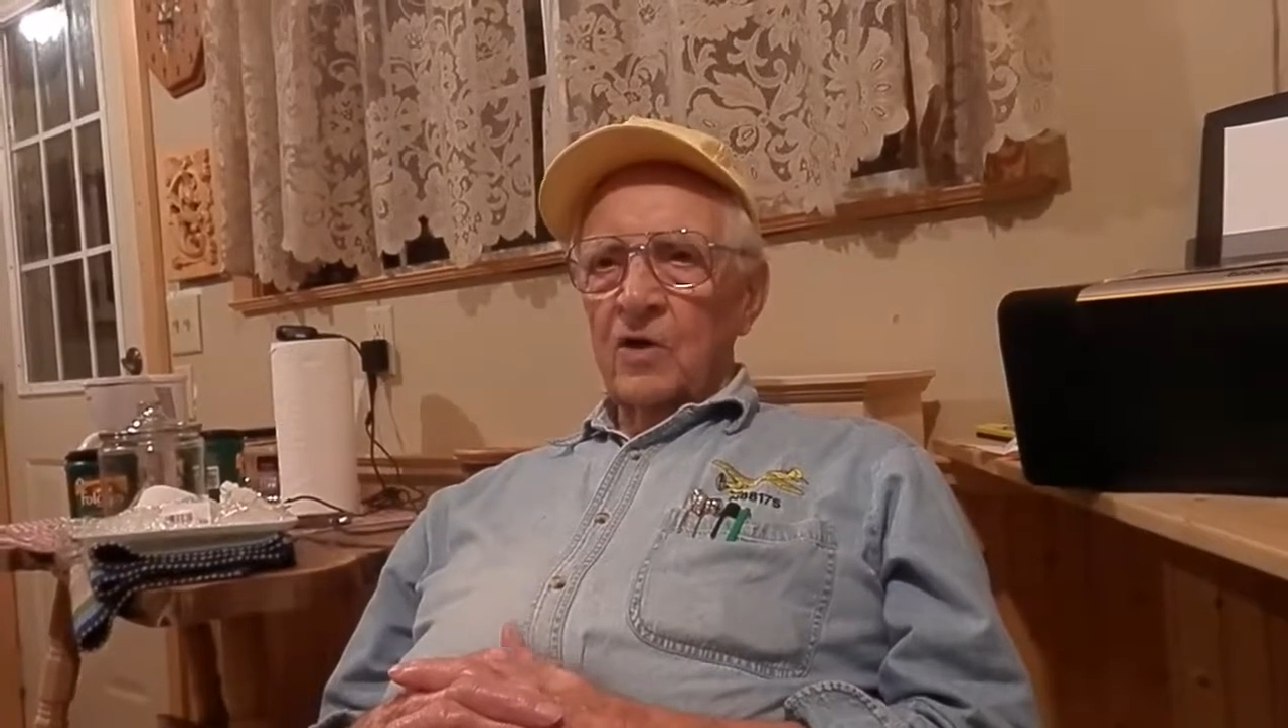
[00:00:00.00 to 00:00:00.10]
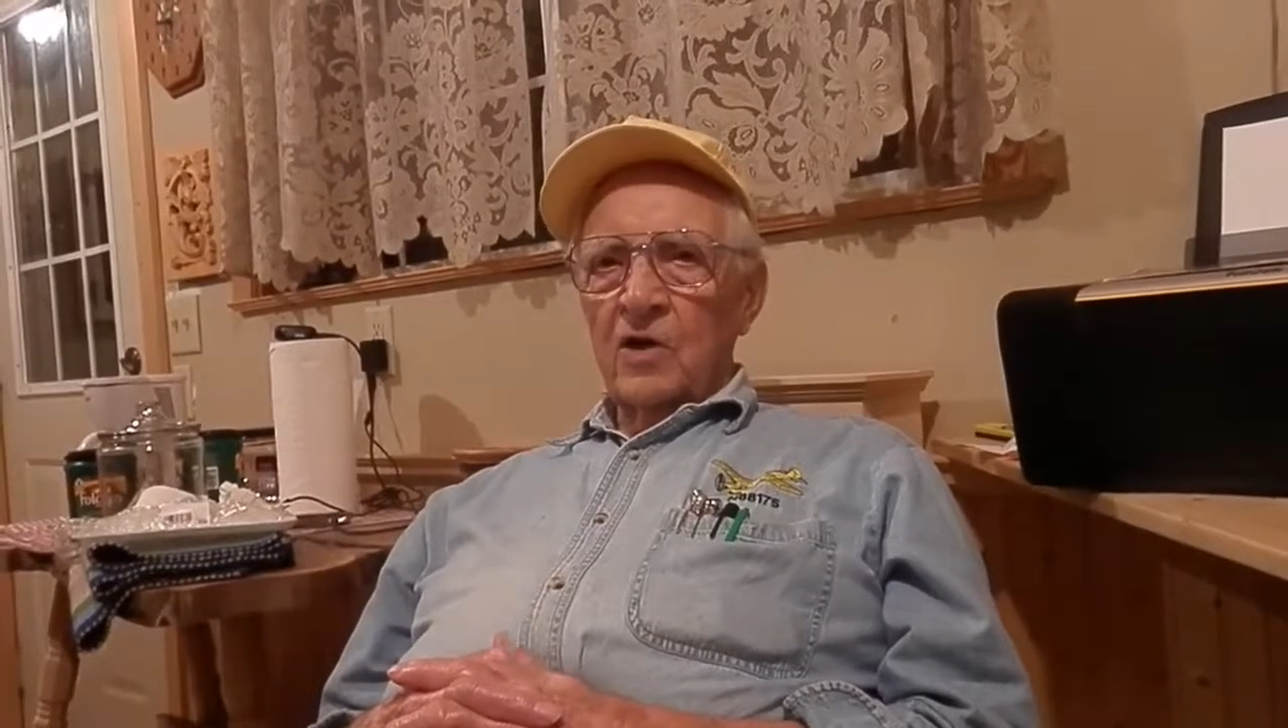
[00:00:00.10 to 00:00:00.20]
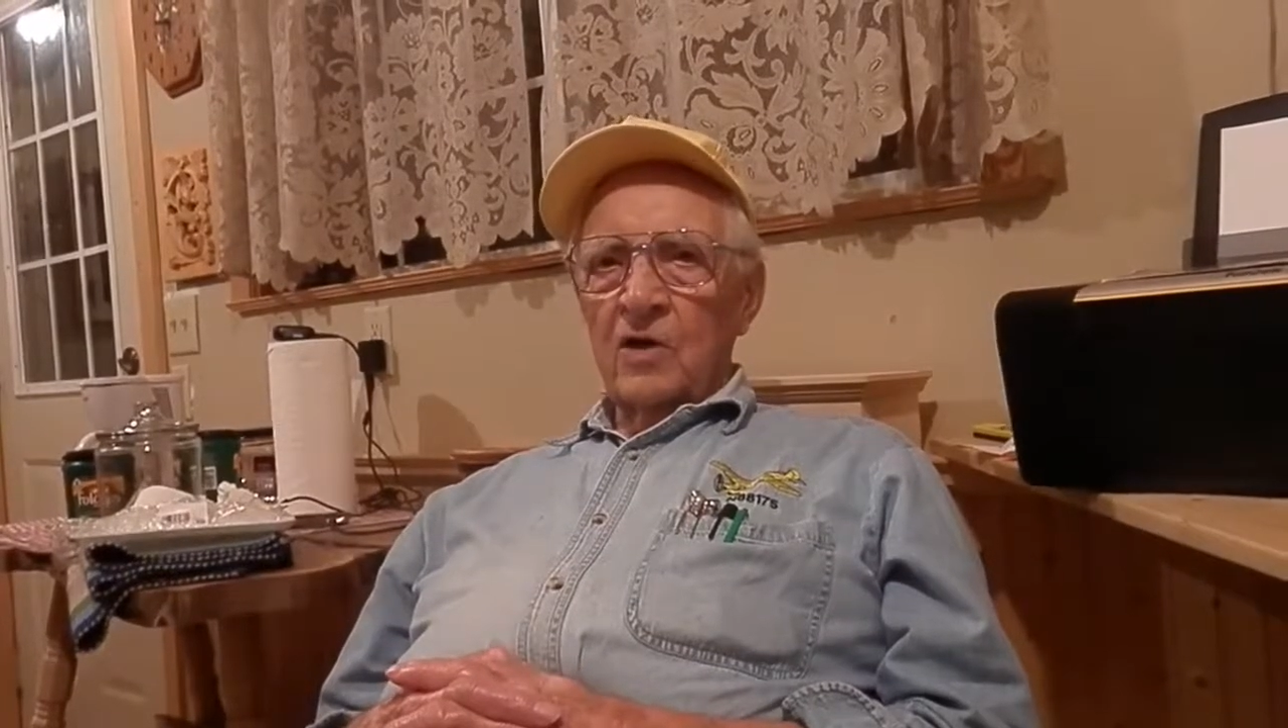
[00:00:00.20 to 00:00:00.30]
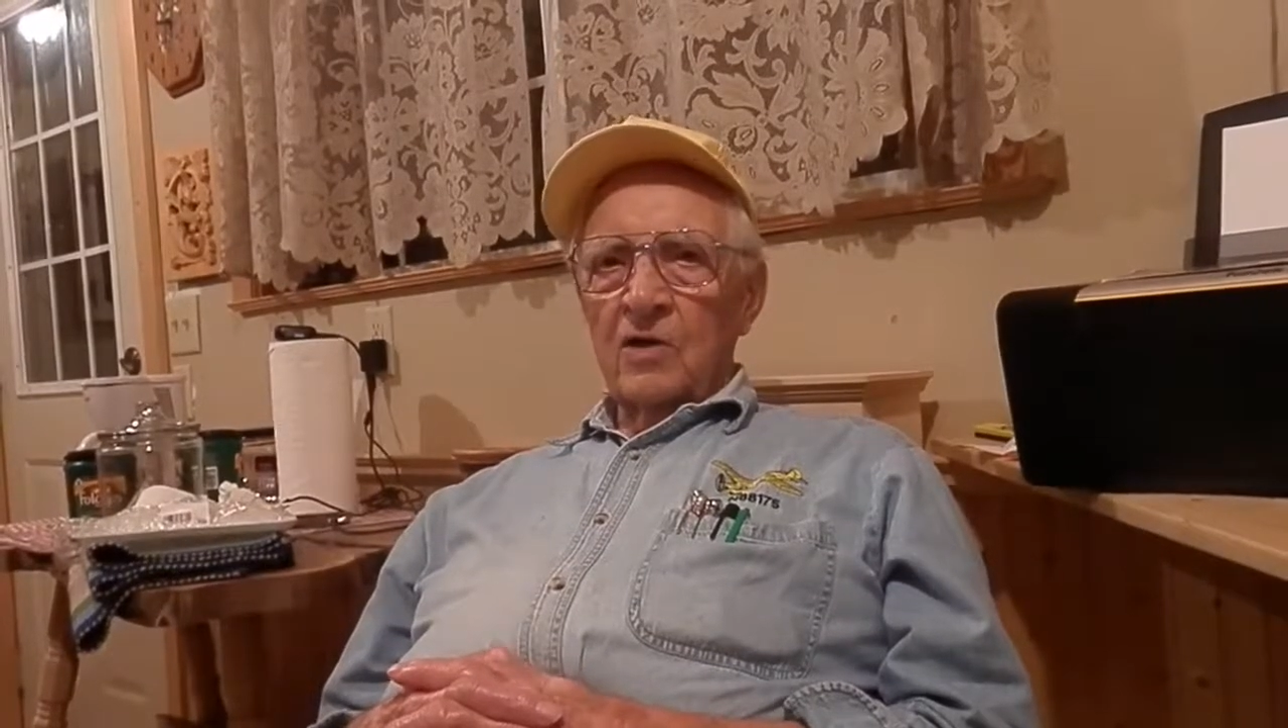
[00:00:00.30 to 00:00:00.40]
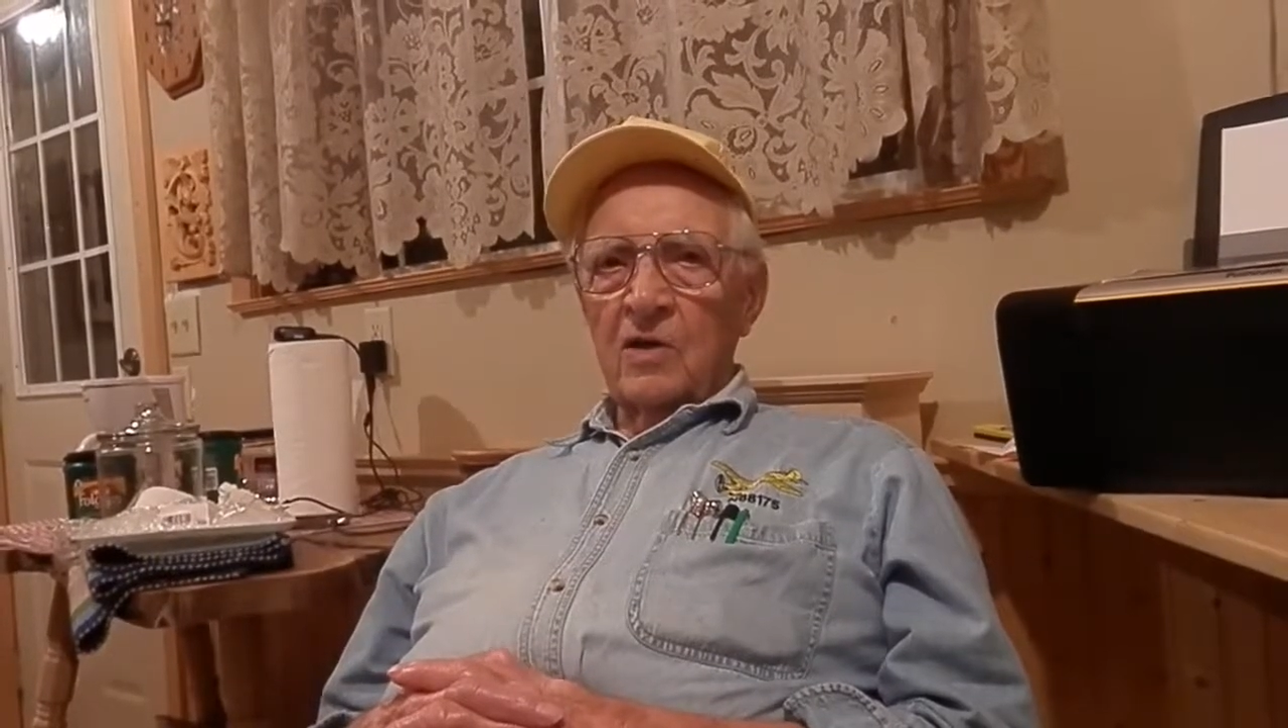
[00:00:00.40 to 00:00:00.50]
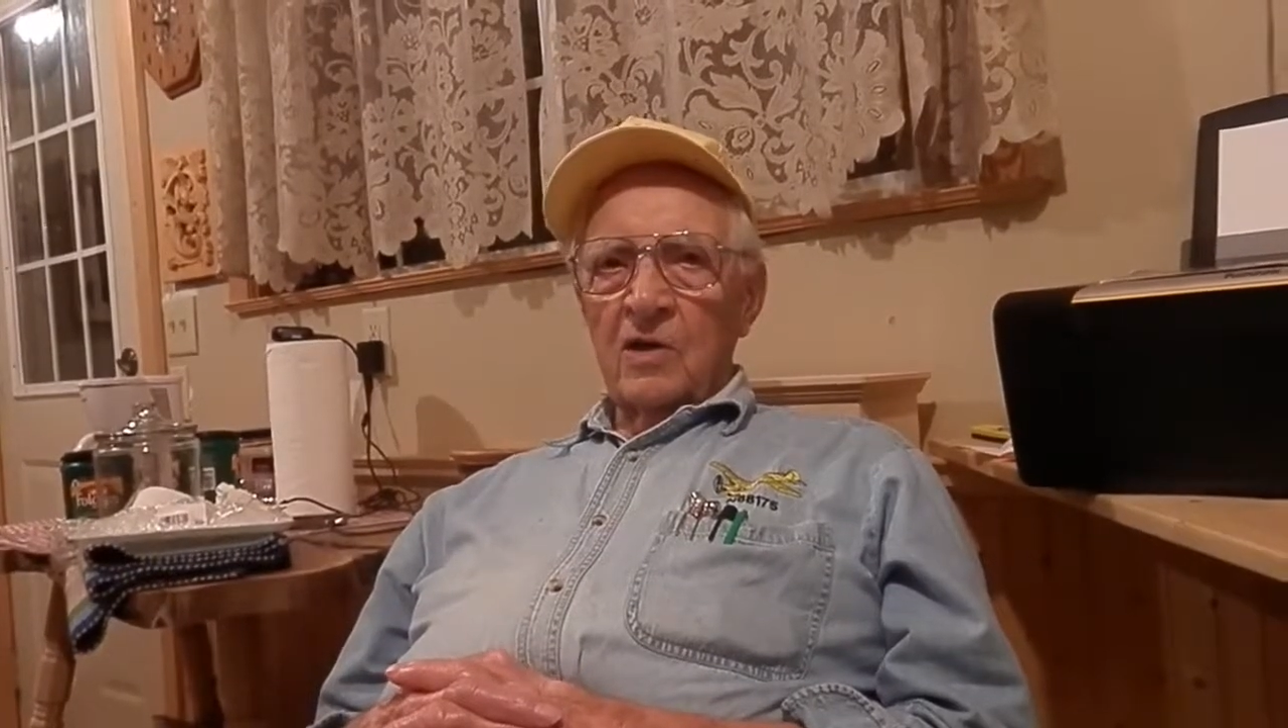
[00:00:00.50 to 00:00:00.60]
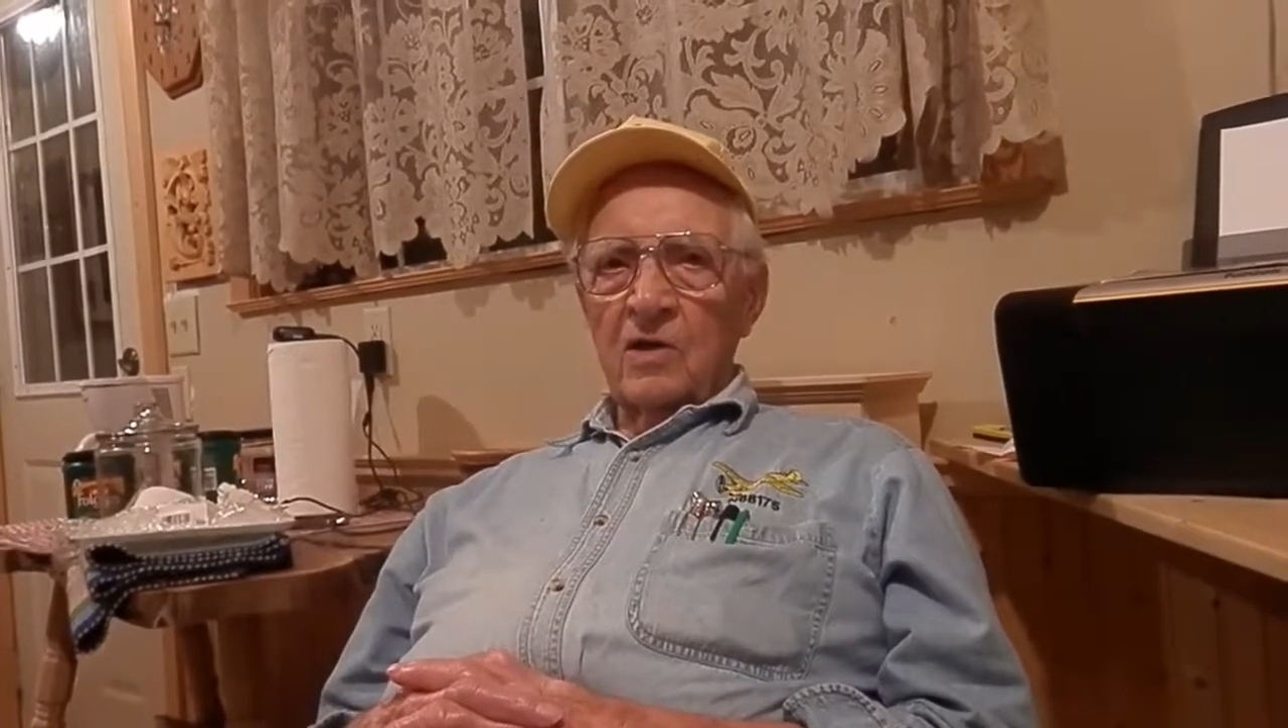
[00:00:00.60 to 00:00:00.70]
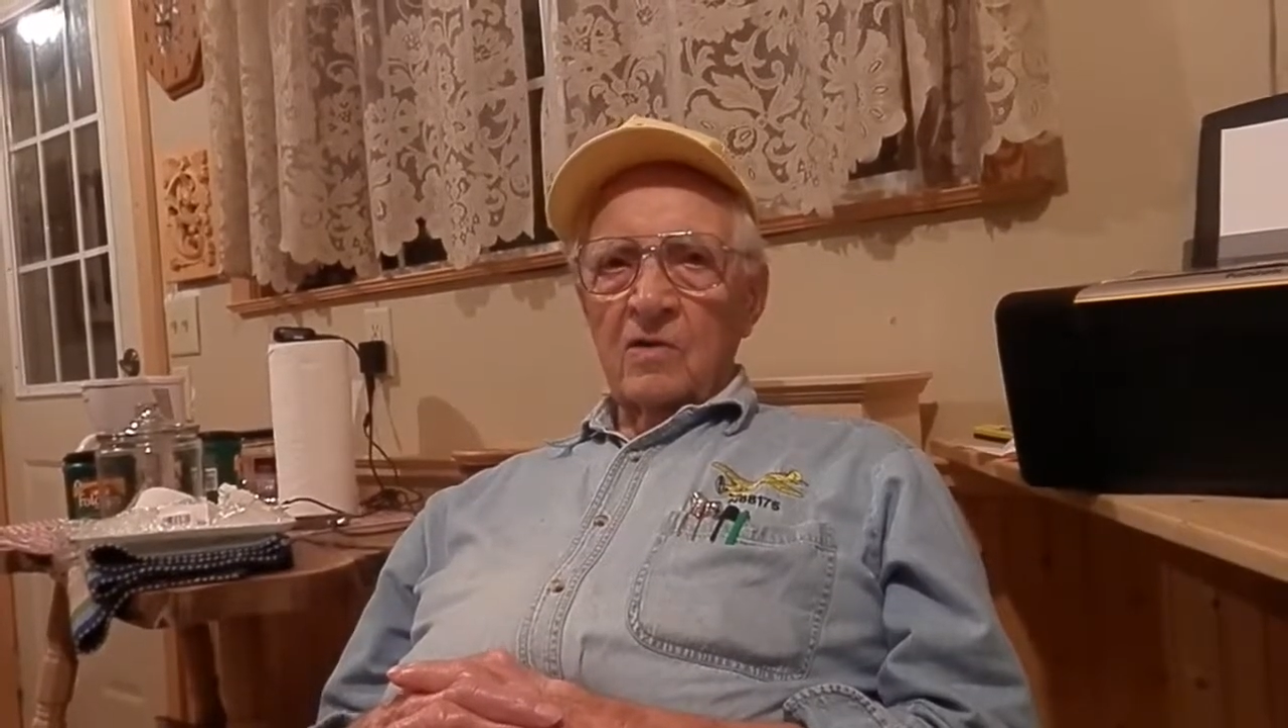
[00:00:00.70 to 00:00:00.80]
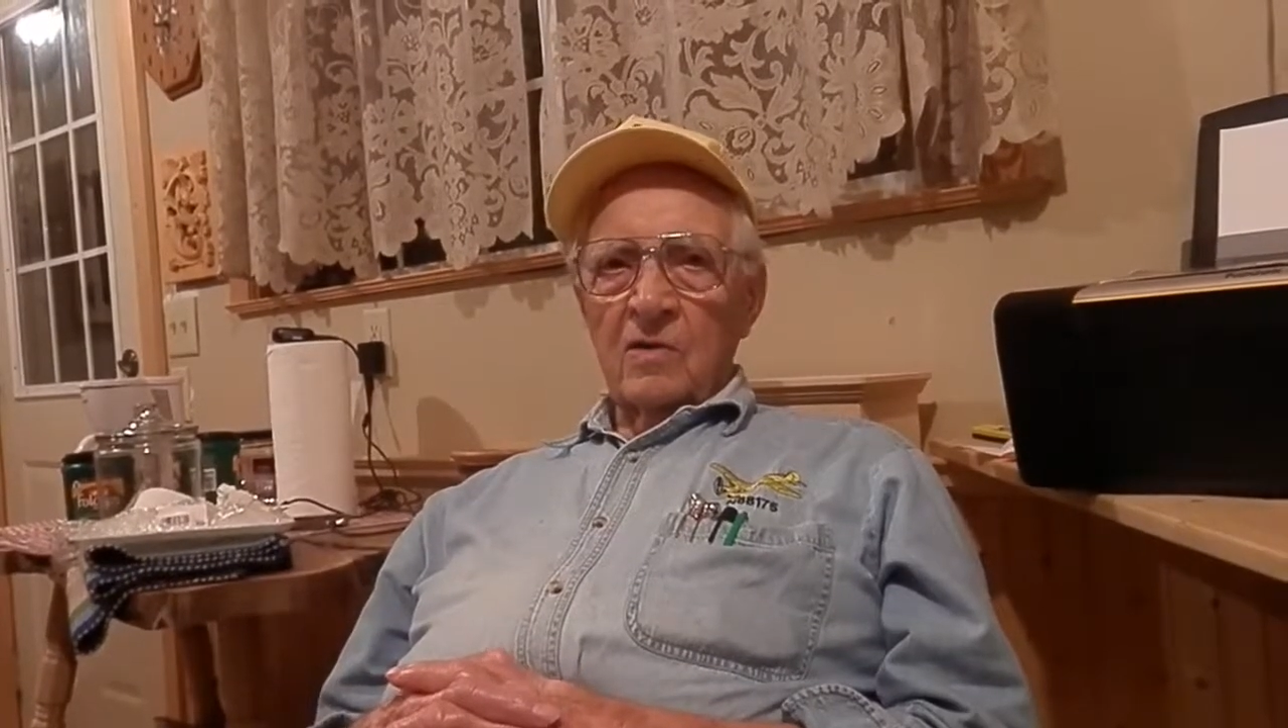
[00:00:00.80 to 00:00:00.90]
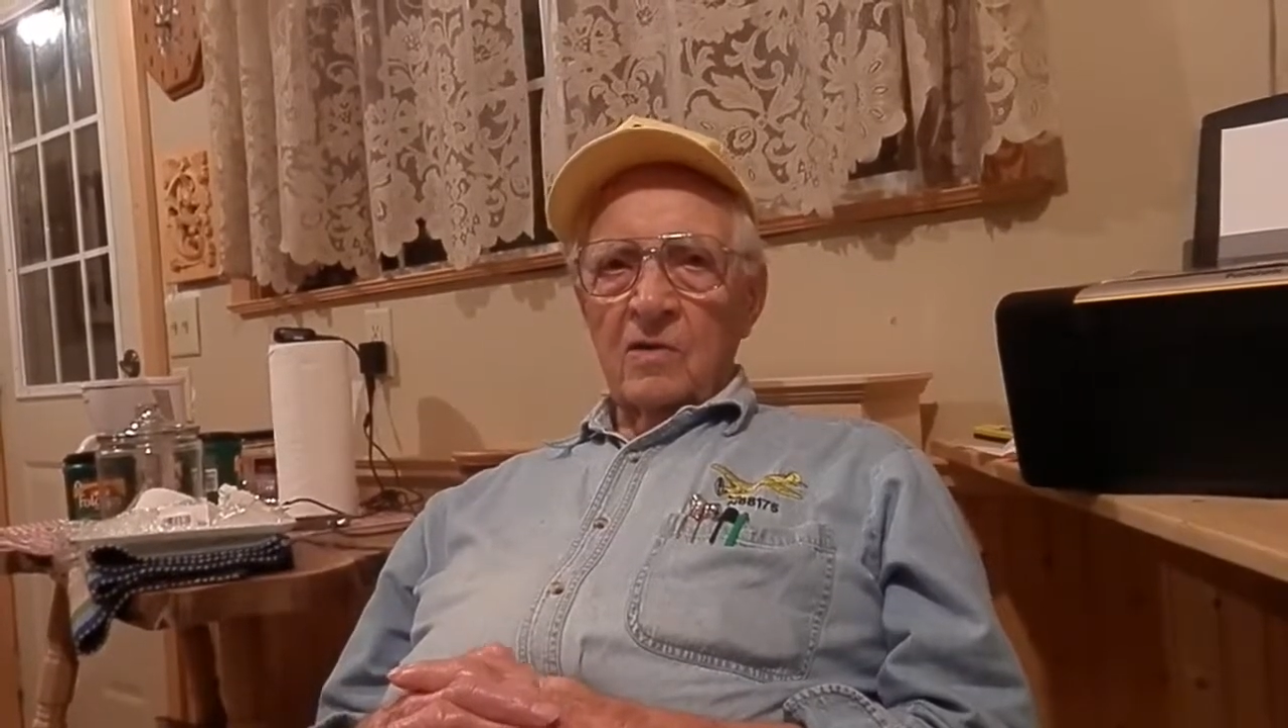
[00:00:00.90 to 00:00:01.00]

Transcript: out of there,